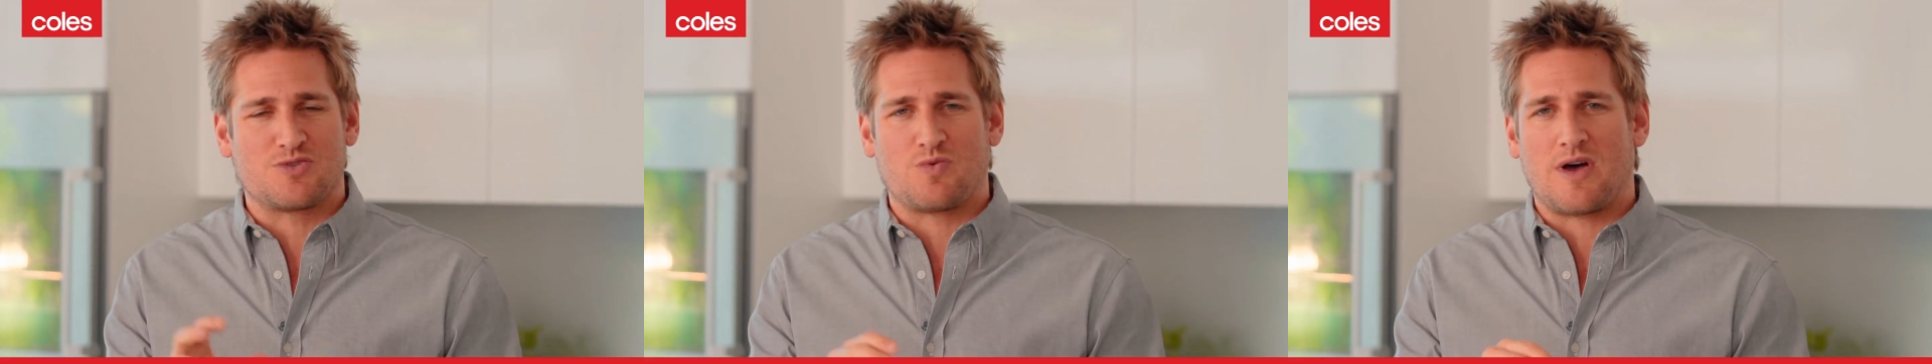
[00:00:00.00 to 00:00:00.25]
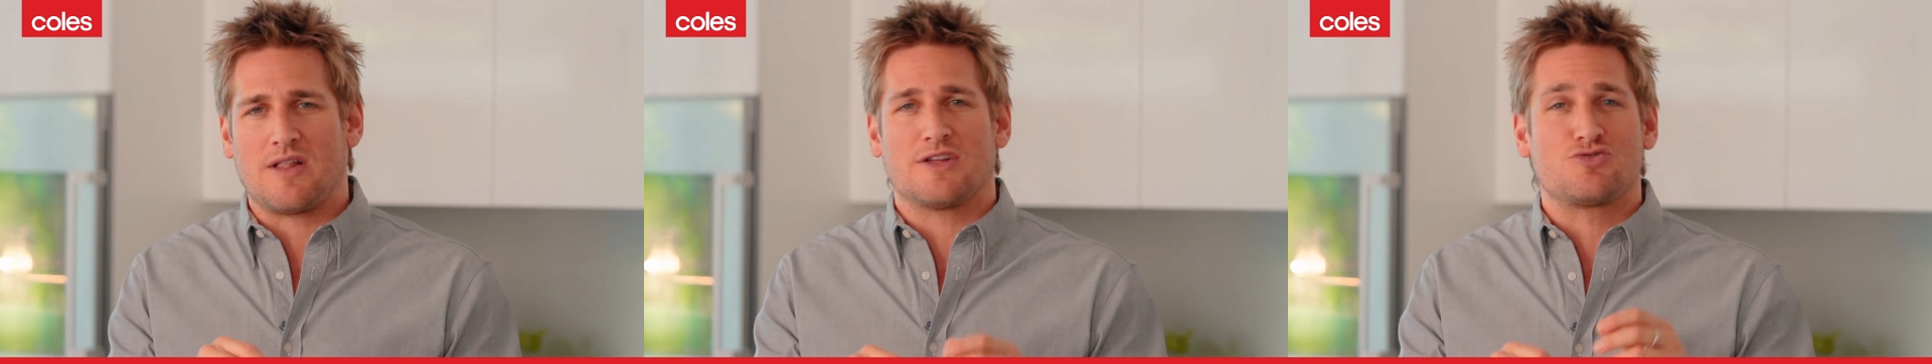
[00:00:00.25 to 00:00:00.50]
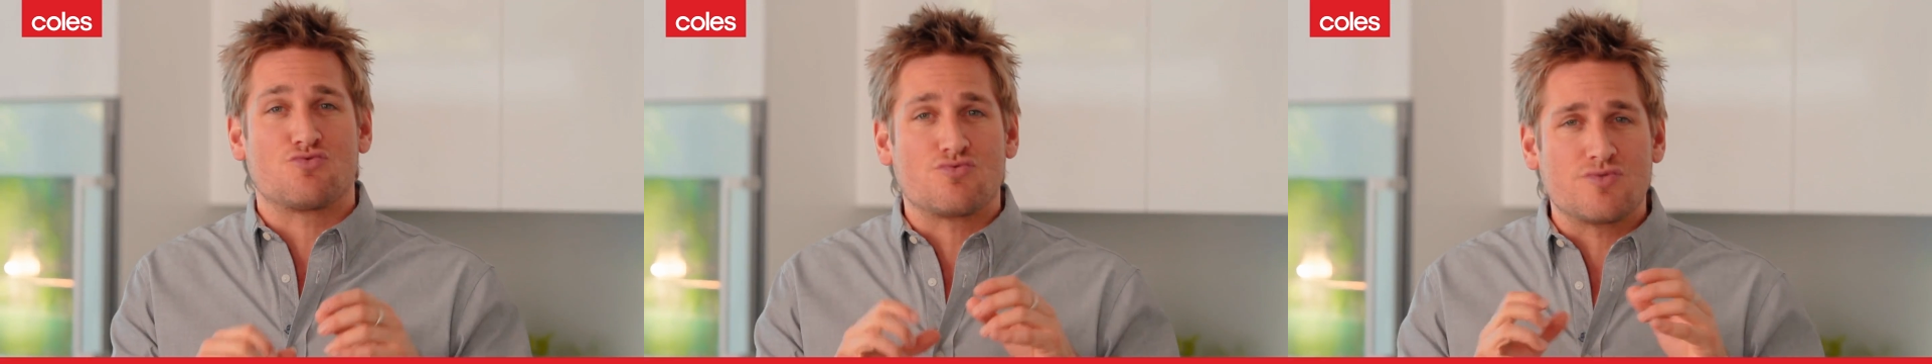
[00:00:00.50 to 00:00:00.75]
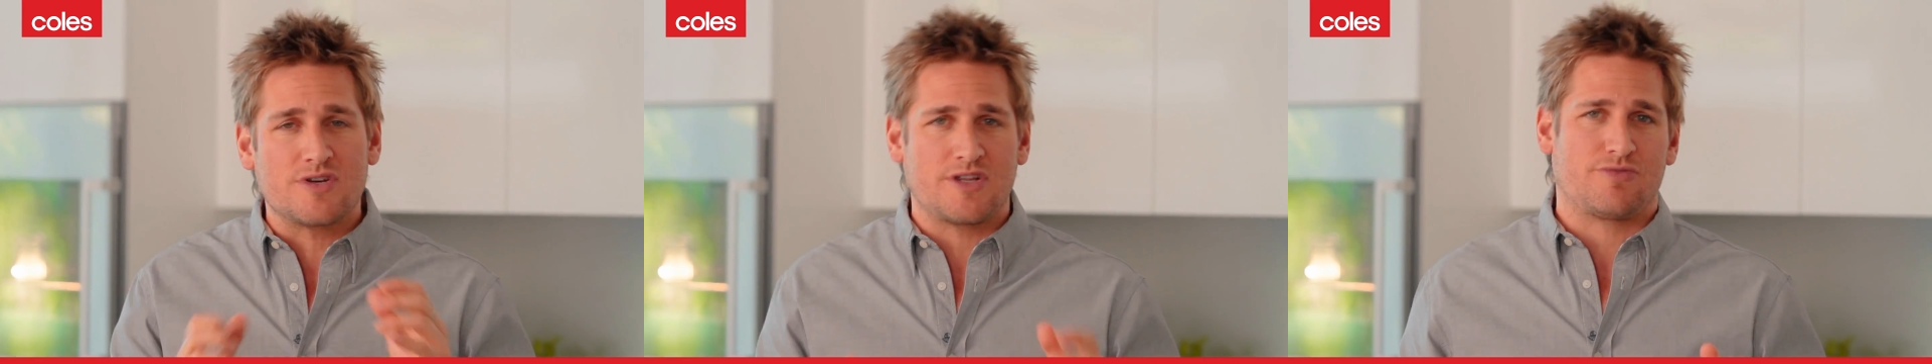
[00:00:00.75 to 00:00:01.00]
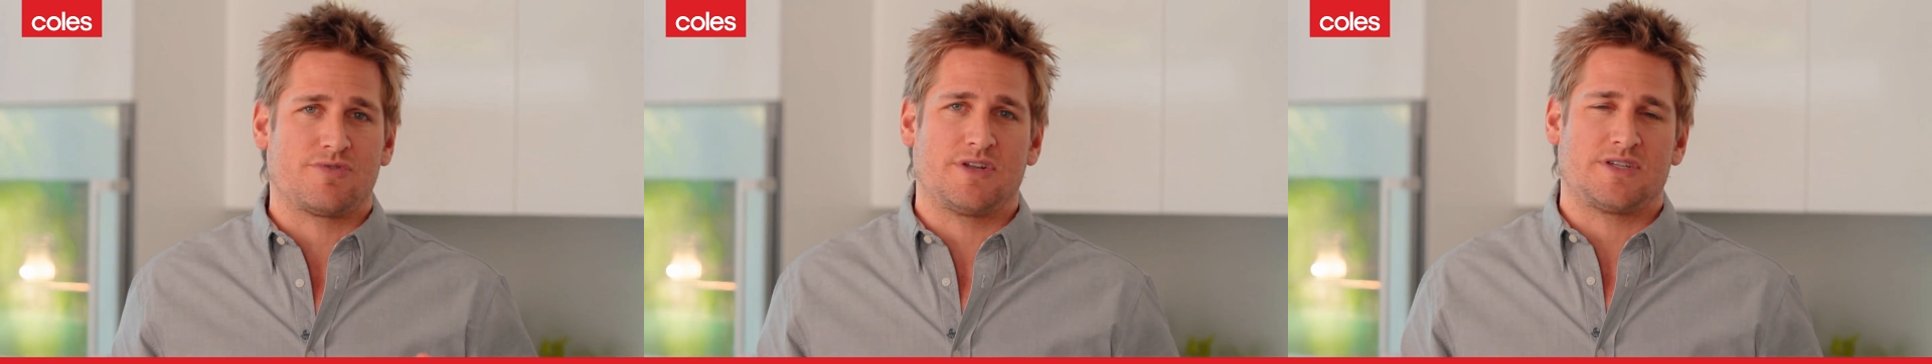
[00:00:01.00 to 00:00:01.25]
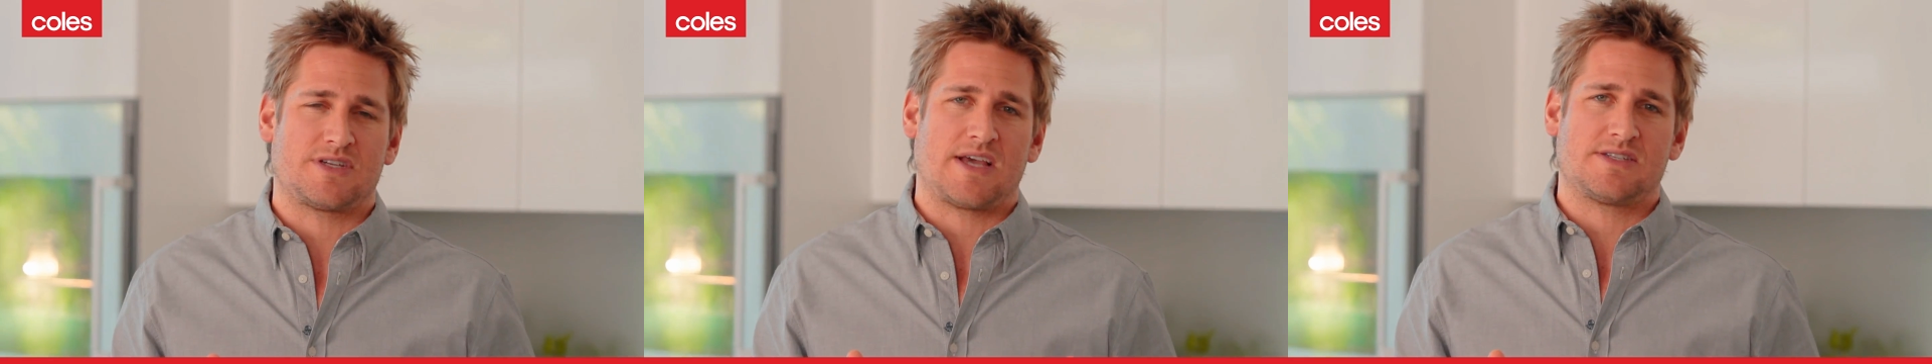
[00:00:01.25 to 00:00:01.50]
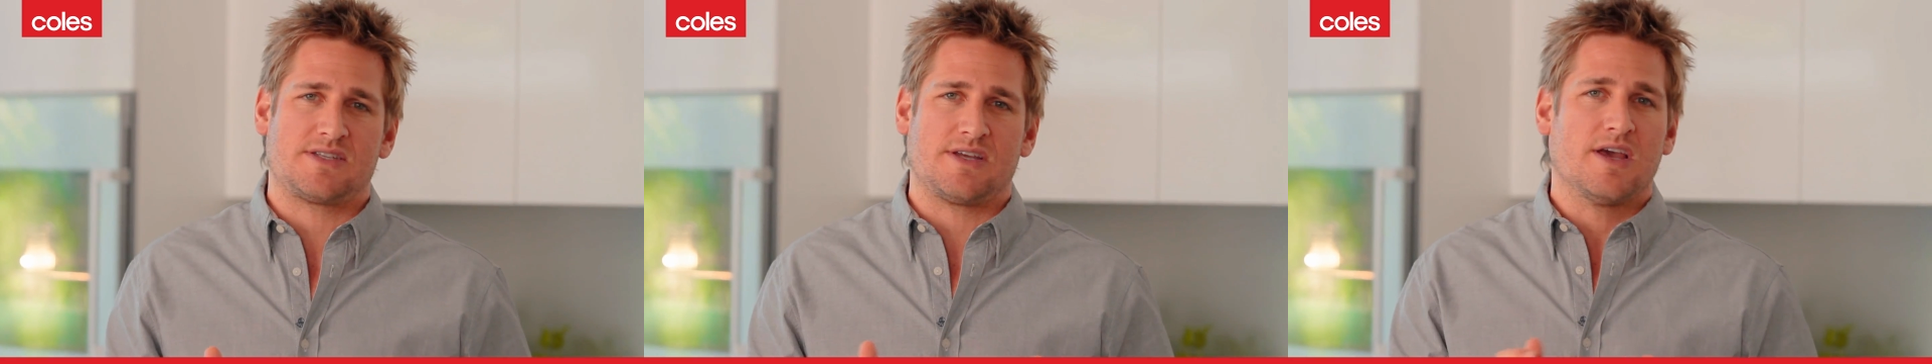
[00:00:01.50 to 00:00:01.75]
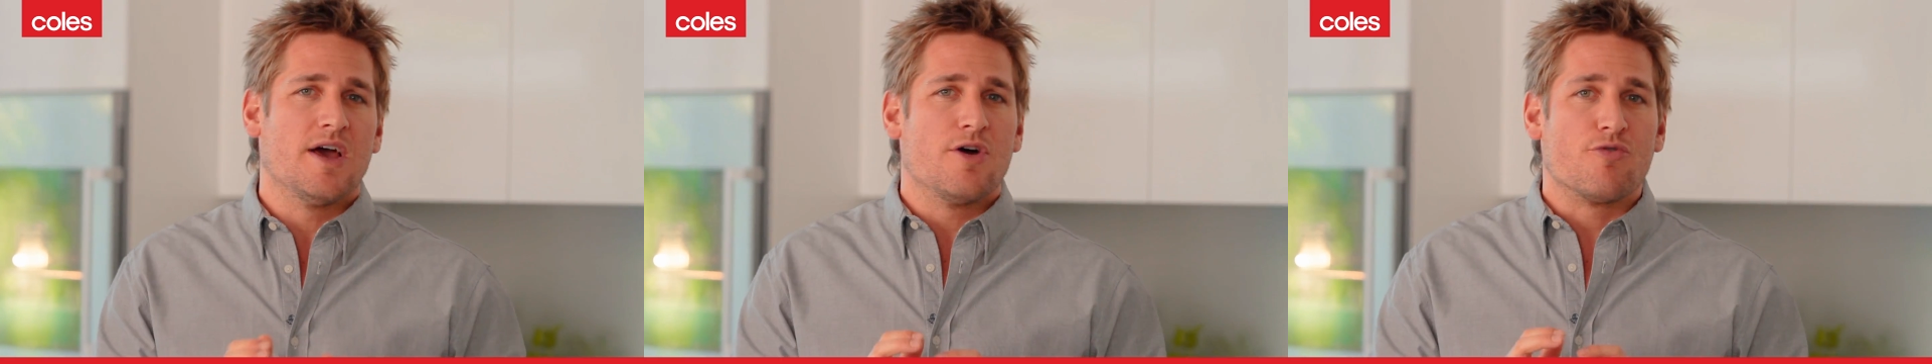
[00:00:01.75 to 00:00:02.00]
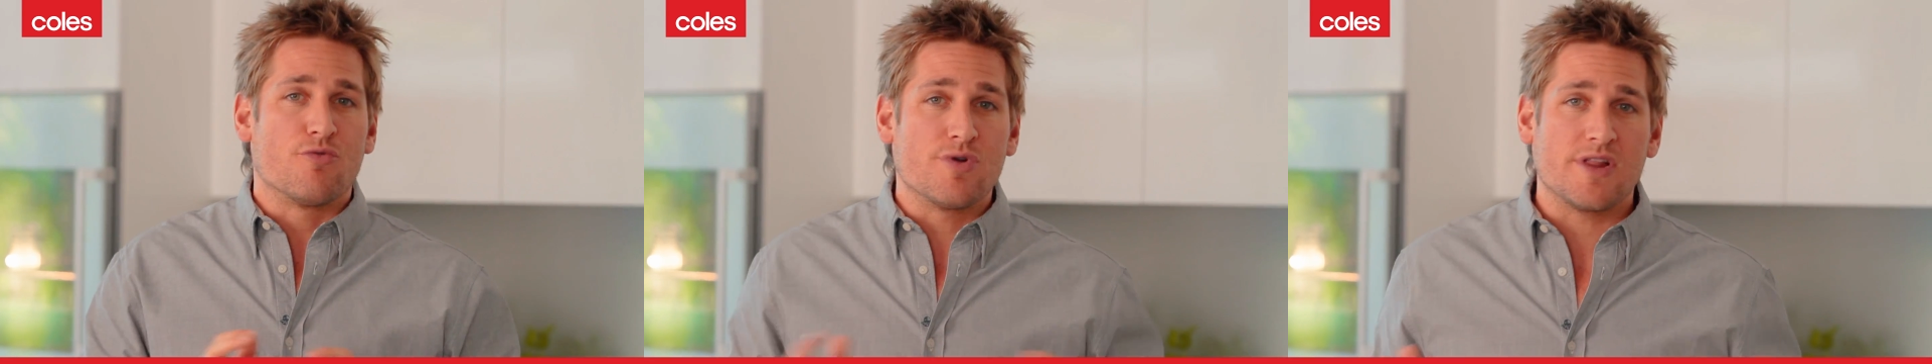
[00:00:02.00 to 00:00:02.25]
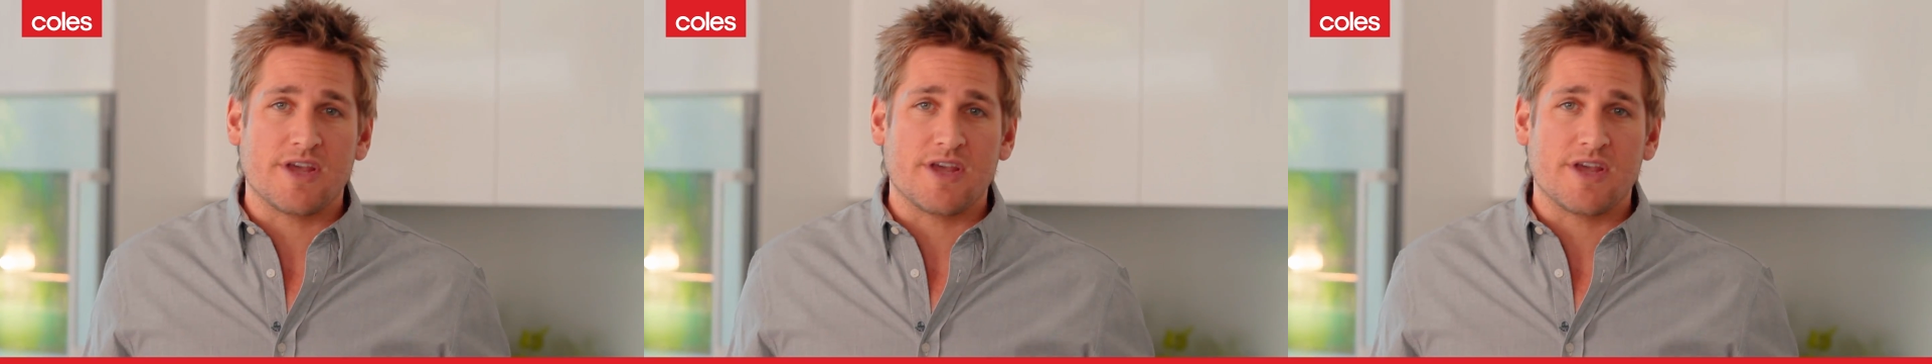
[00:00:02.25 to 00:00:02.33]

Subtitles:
well. It's really, really tasty, really